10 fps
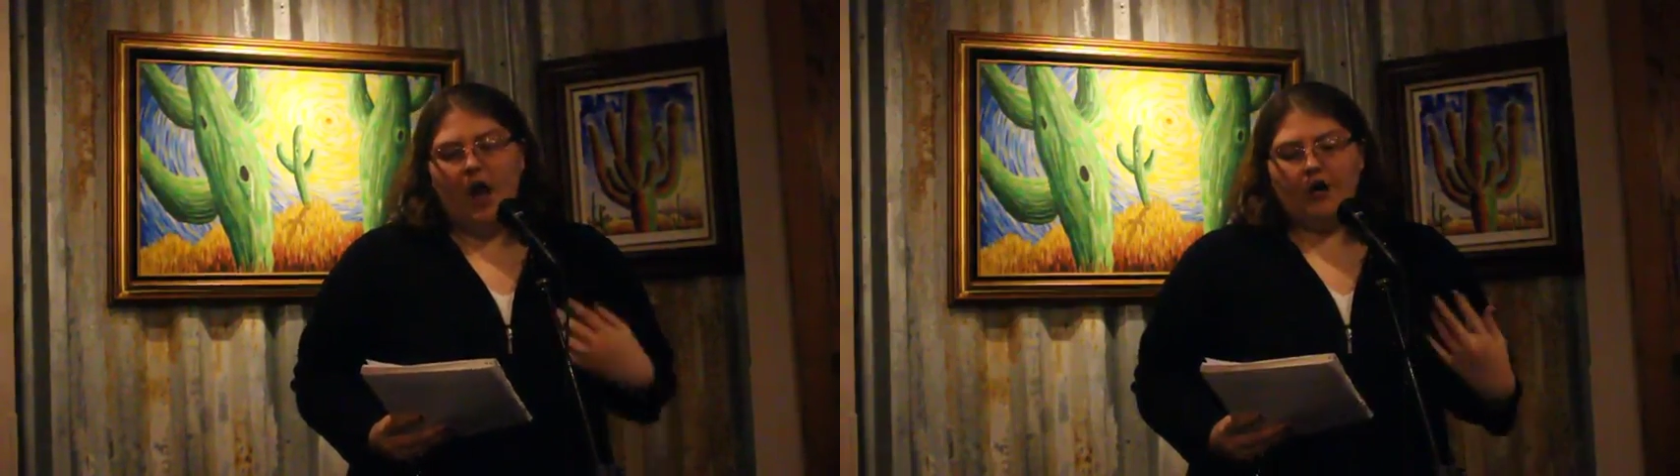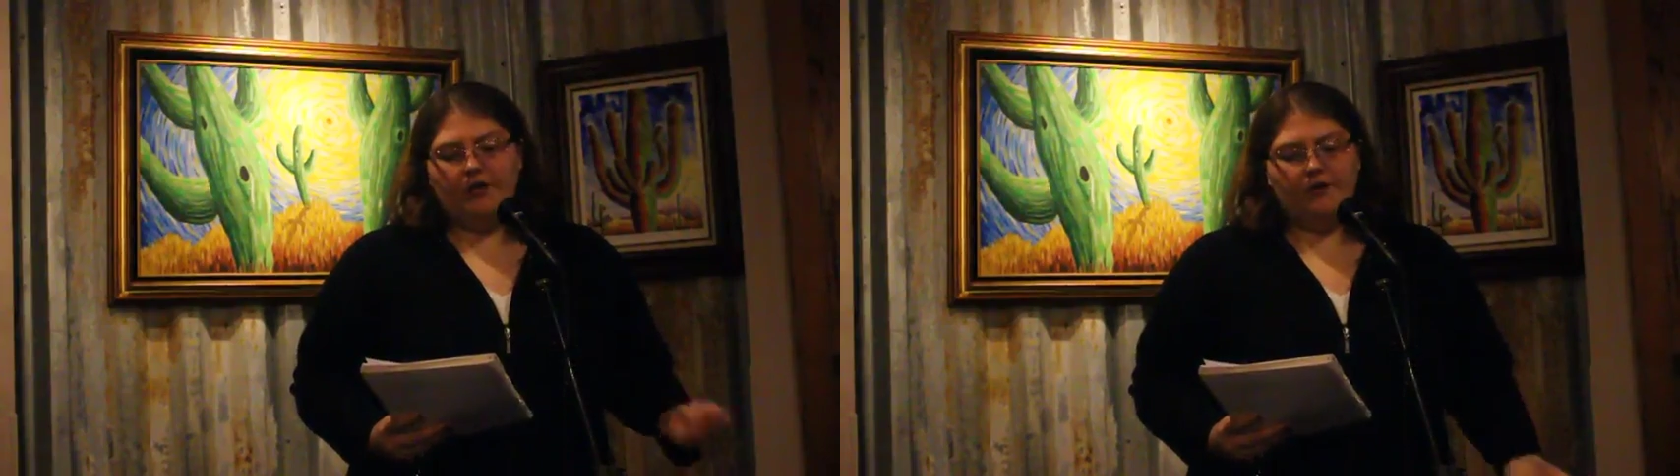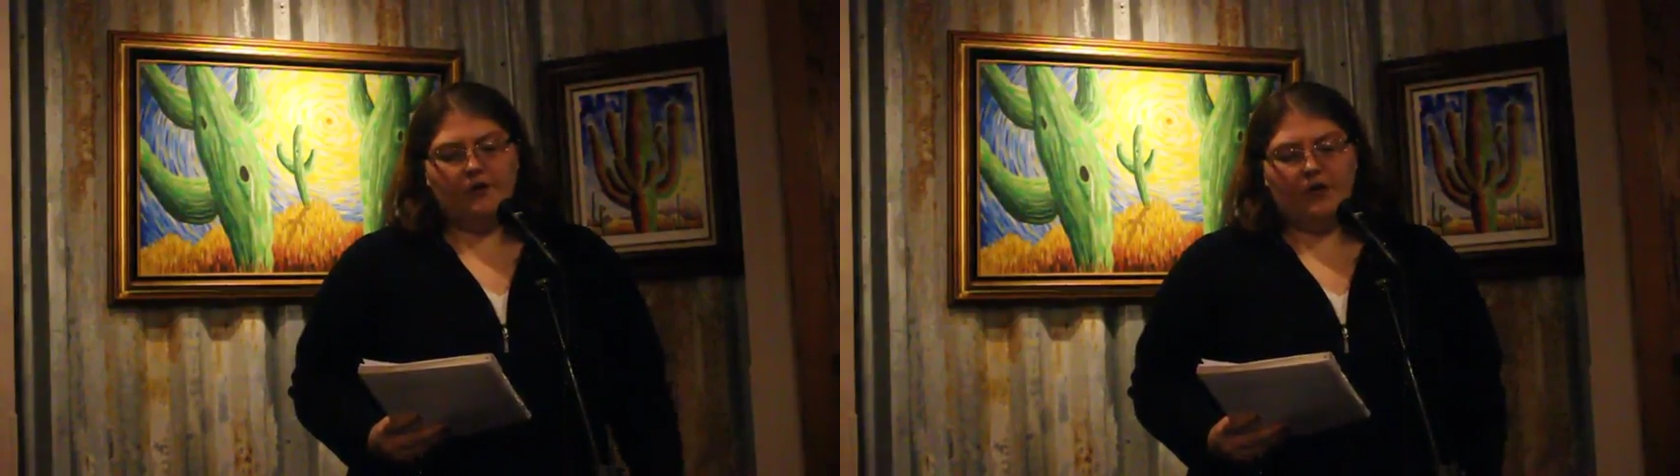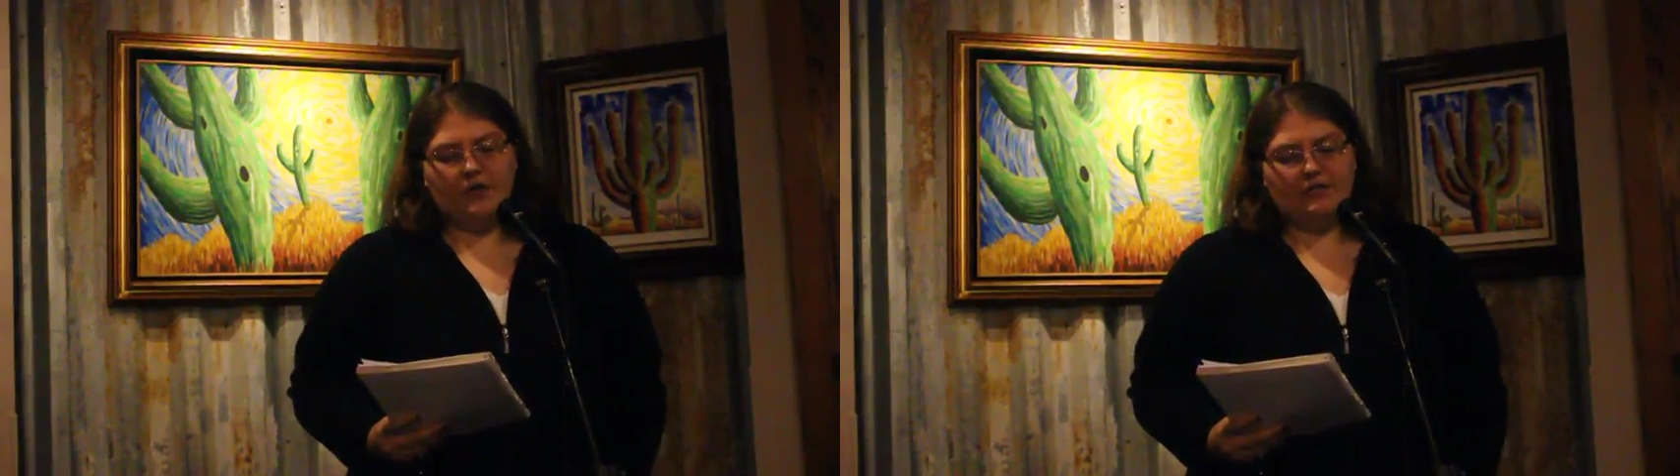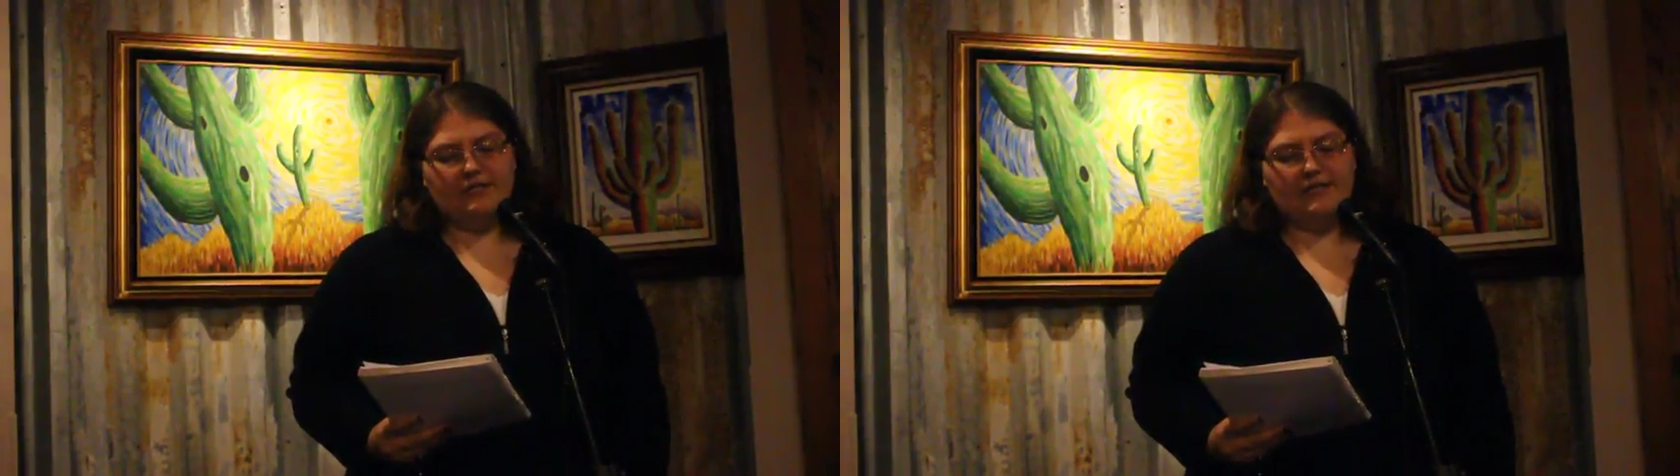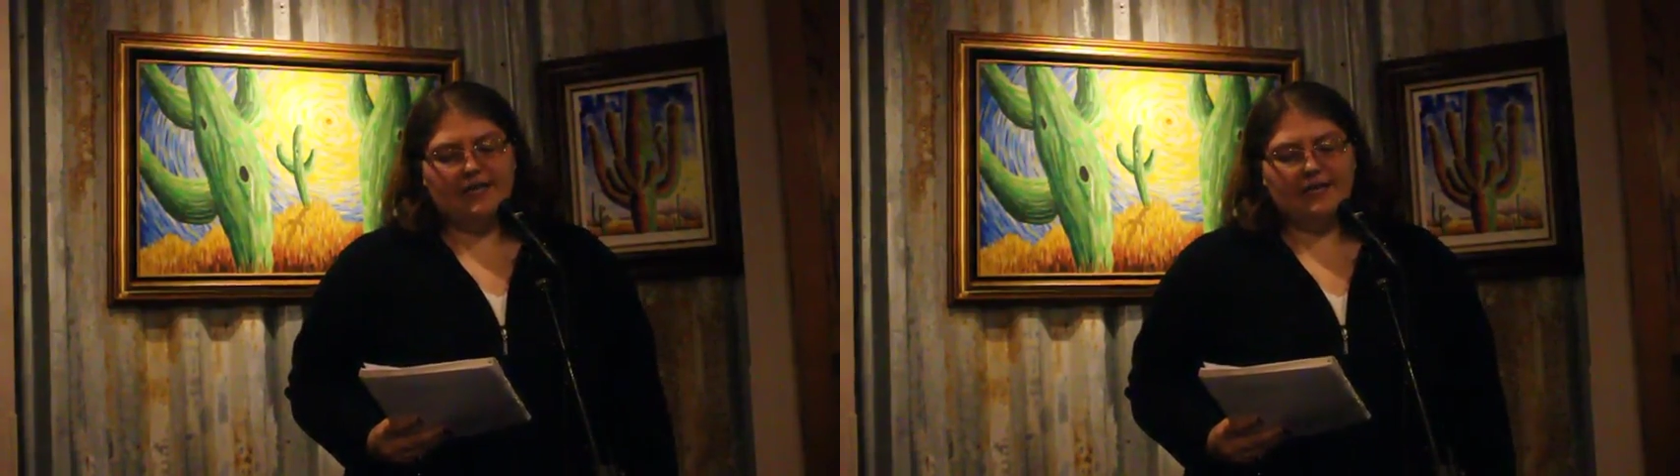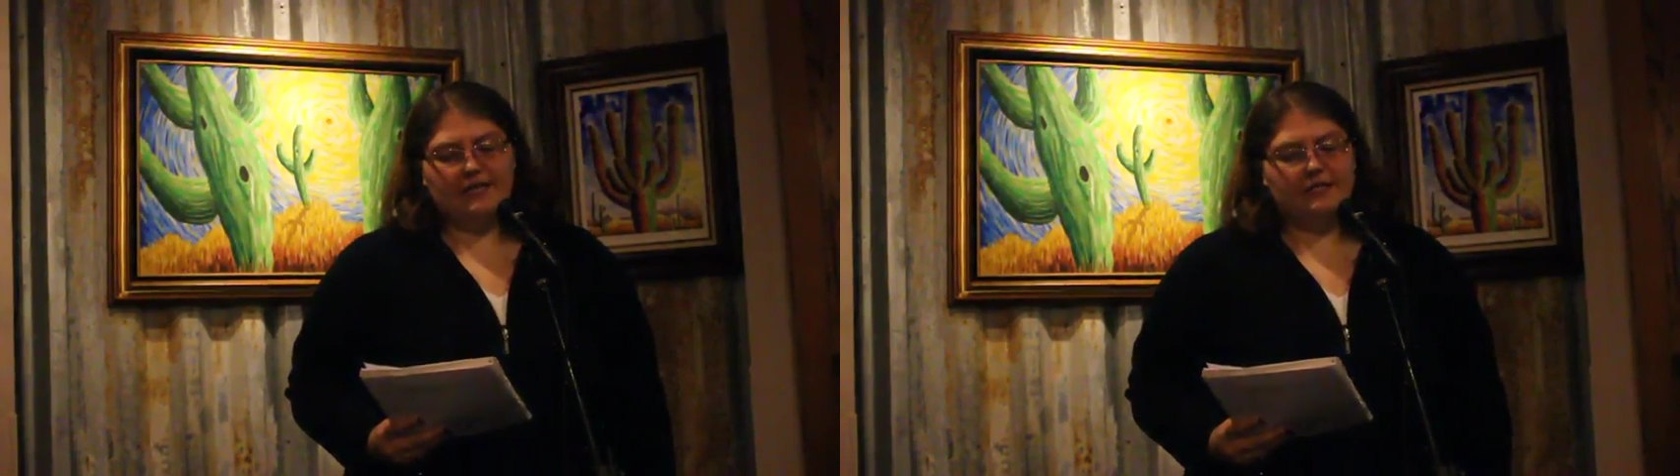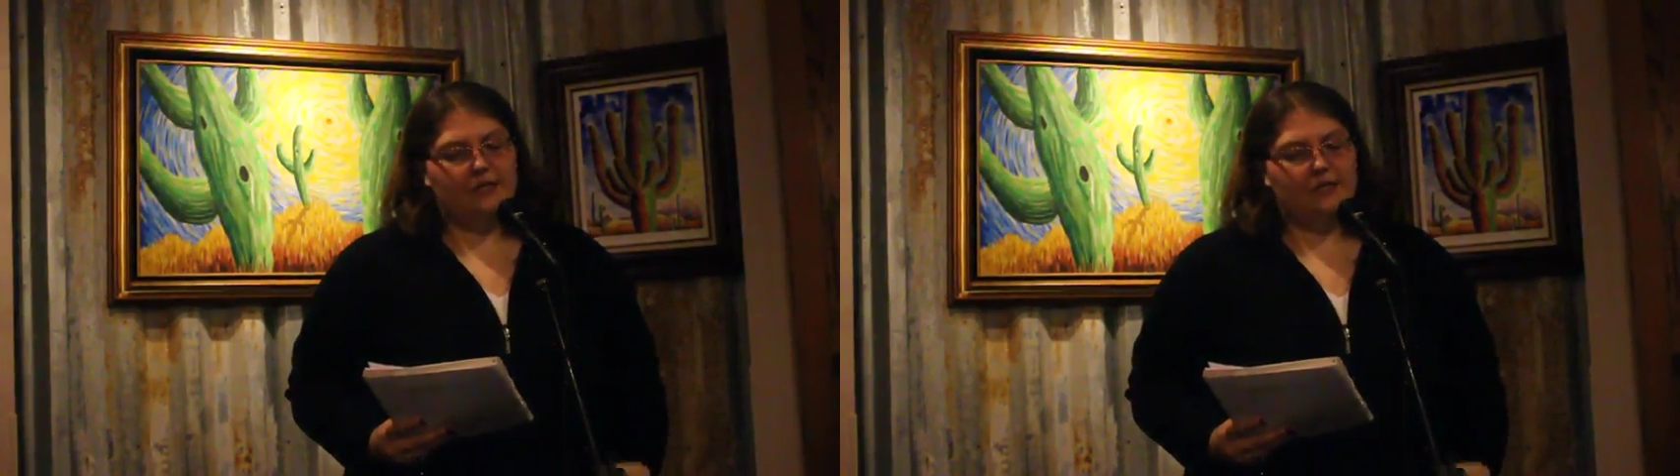Are you no longer sick?